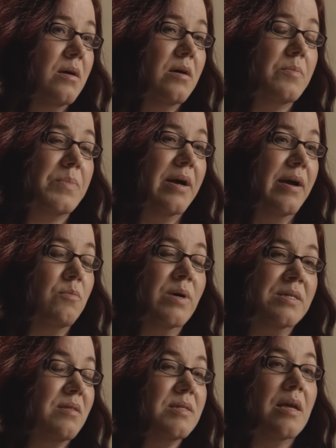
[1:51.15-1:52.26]
Um, I
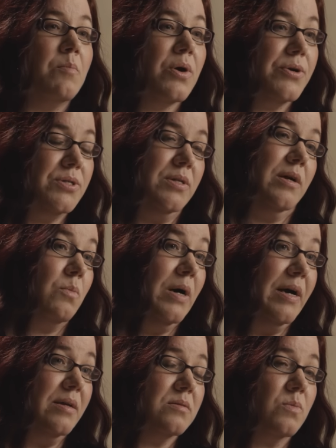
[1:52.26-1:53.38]
wasn't the same person I
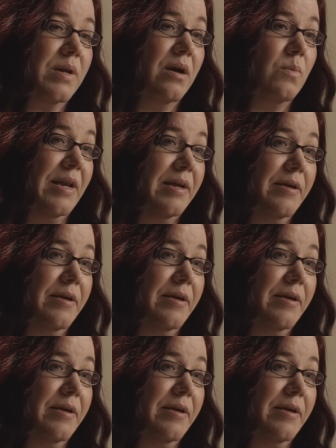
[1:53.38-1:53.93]
was when I went